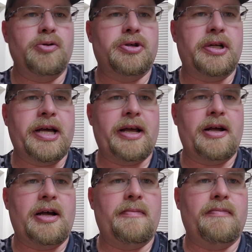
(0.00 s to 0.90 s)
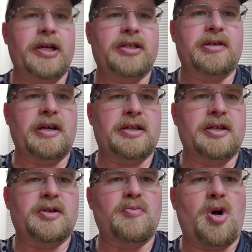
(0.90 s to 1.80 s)
loosen that up.
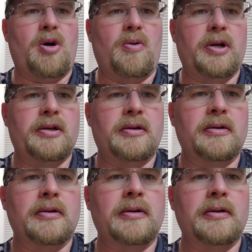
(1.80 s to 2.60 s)
It's a small one,